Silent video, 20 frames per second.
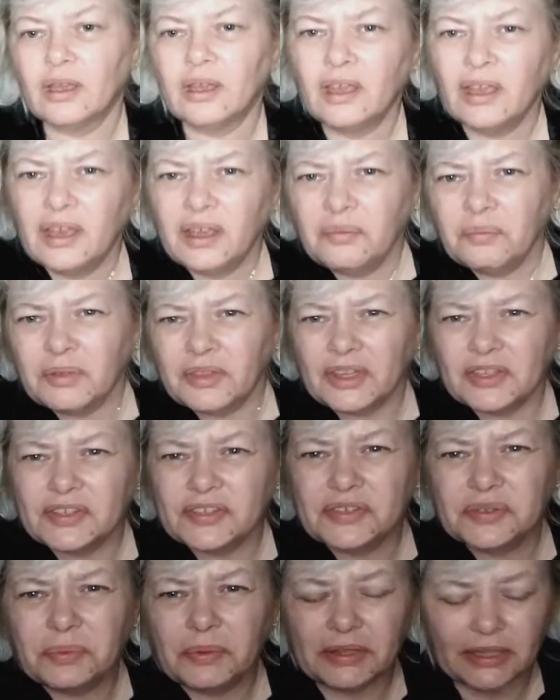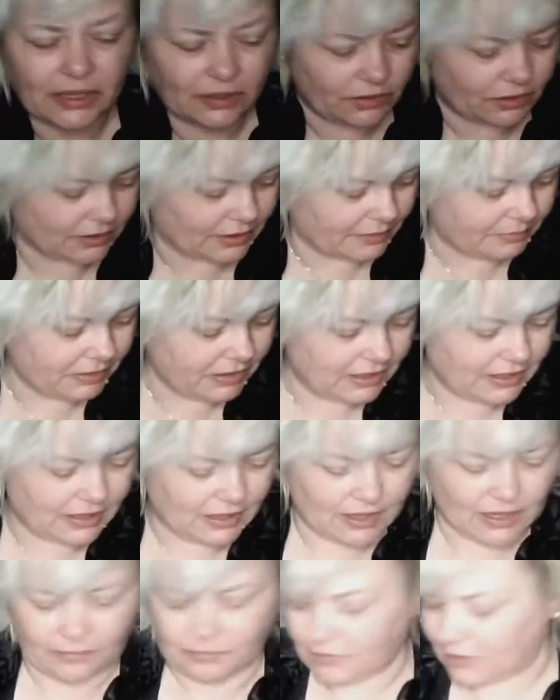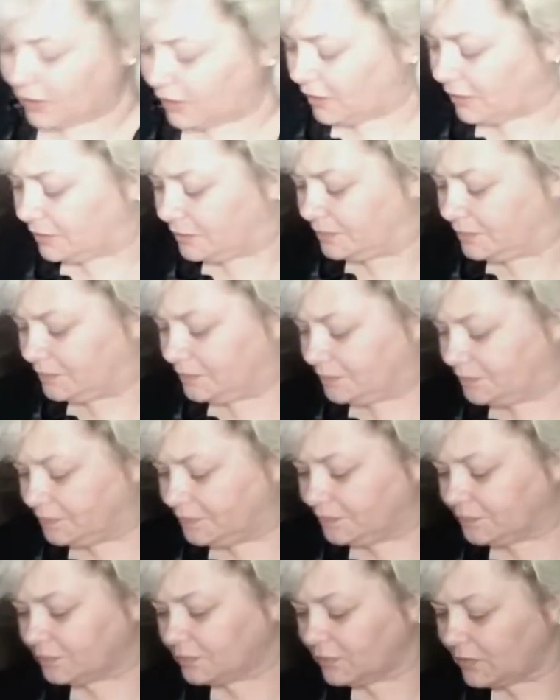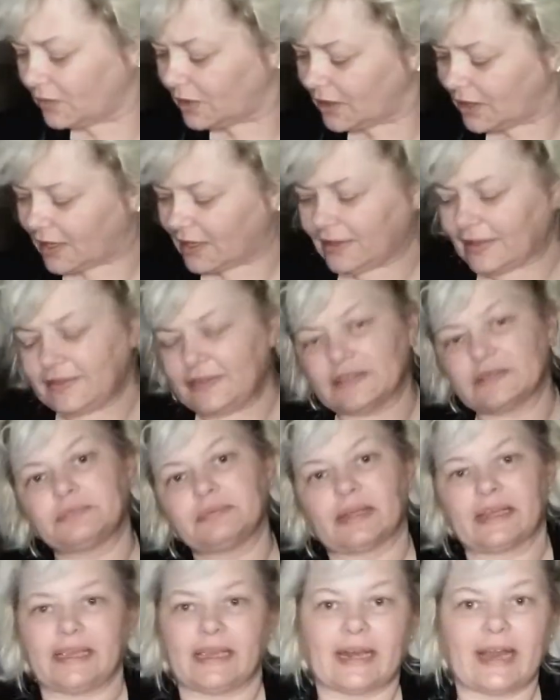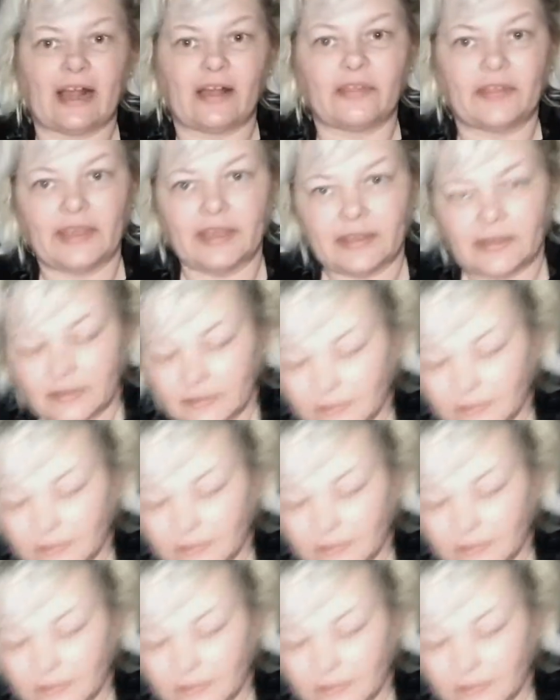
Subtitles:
But this is what they look like. Let me get up there. I laid this blanket out thinking